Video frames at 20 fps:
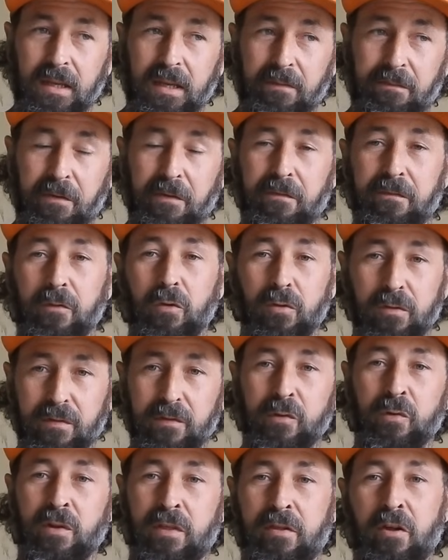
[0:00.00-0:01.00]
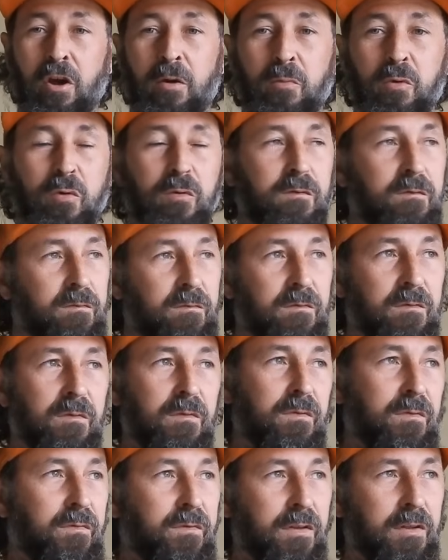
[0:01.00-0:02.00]
If you've looked through a thermal
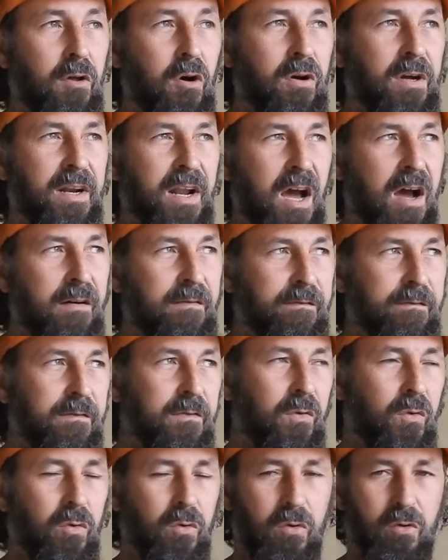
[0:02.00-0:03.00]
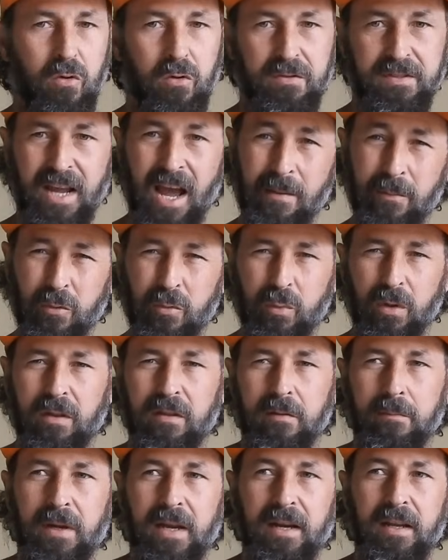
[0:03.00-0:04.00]
for long enough or dabbled
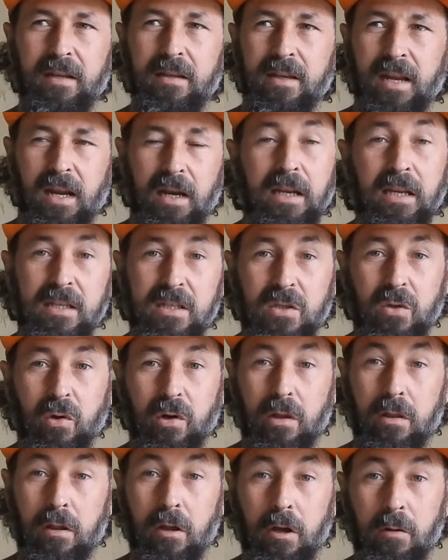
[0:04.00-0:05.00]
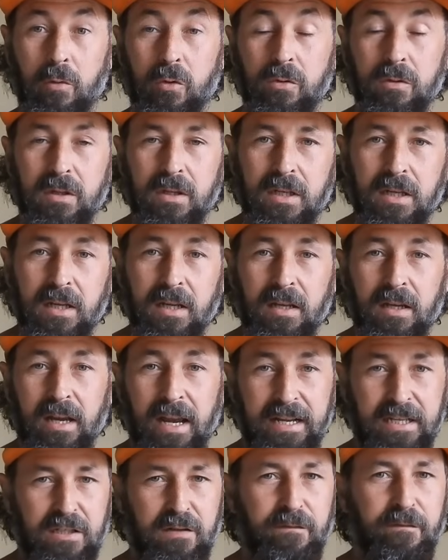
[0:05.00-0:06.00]
with them, any sort of thermal,
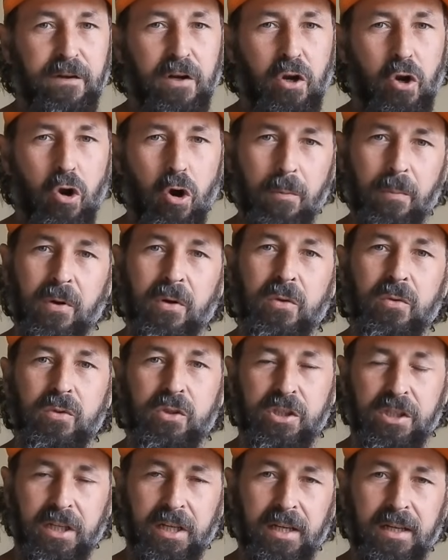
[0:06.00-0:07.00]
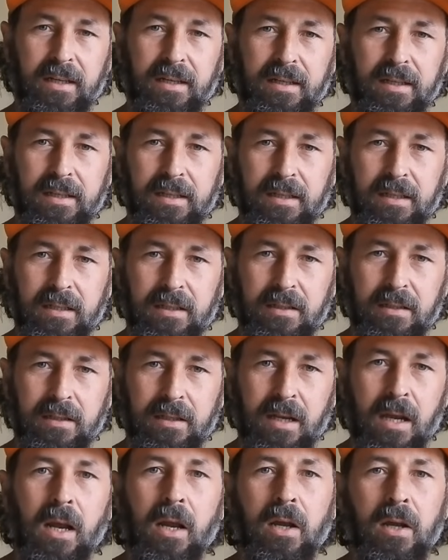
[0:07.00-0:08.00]
it's phenomenal shit.
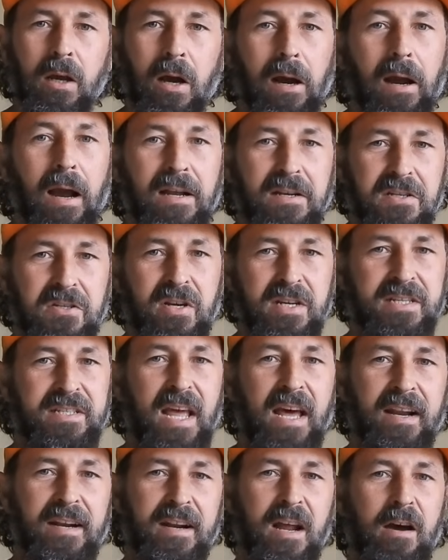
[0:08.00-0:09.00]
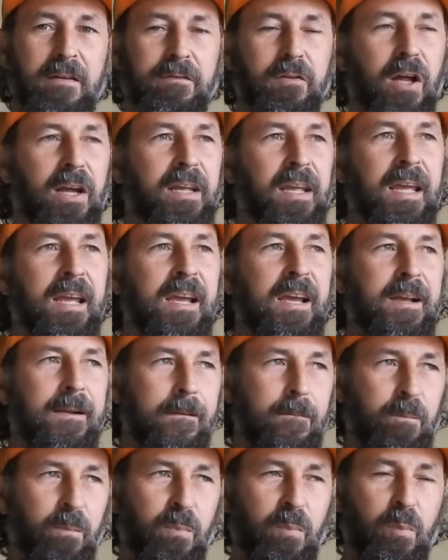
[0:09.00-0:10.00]
I can't stress that enough. Like,
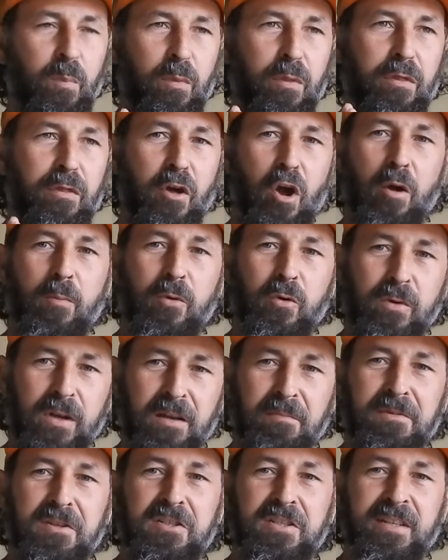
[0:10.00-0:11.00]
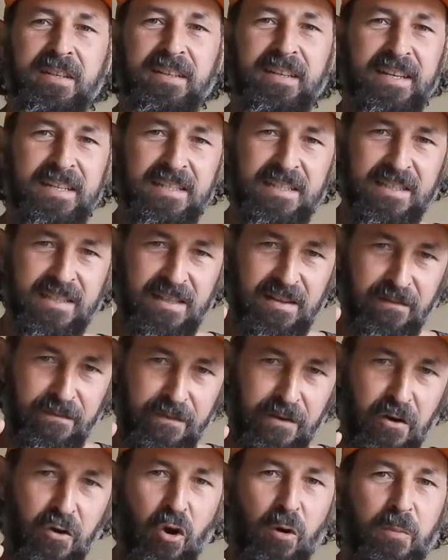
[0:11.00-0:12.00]
thermal imaging is
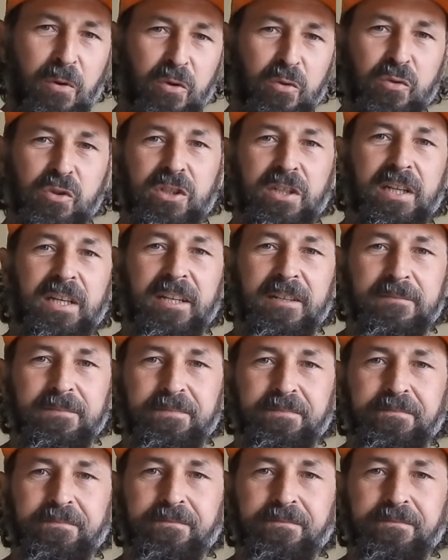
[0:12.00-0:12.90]
phenomenal shit.